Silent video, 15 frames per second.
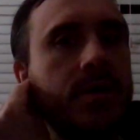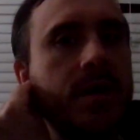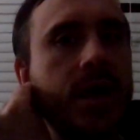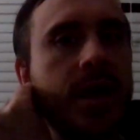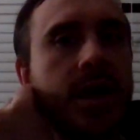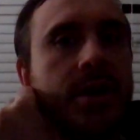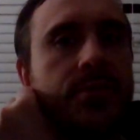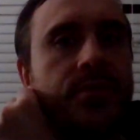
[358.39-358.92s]

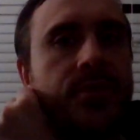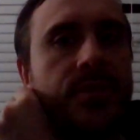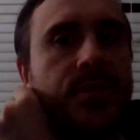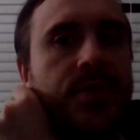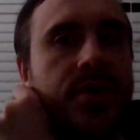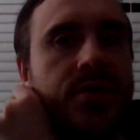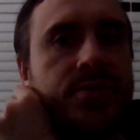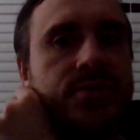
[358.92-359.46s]
and
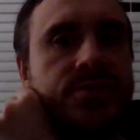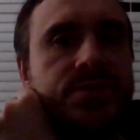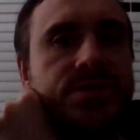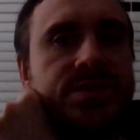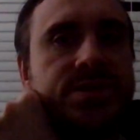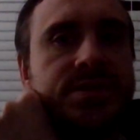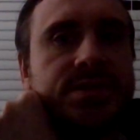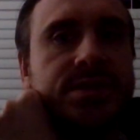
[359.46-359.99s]

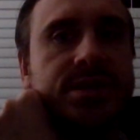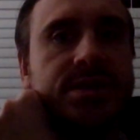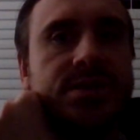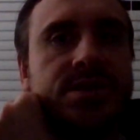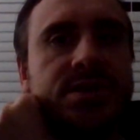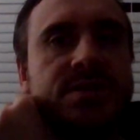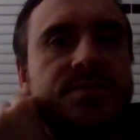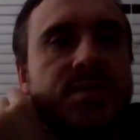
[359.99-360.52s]
proposed that
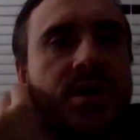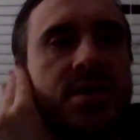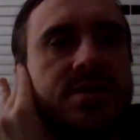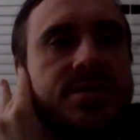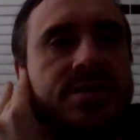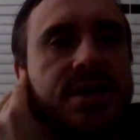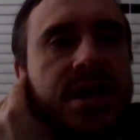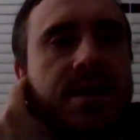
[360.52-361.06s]

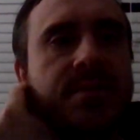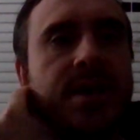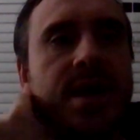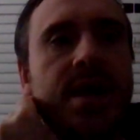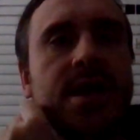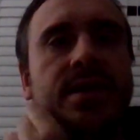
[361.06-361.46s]
Tishpak's name had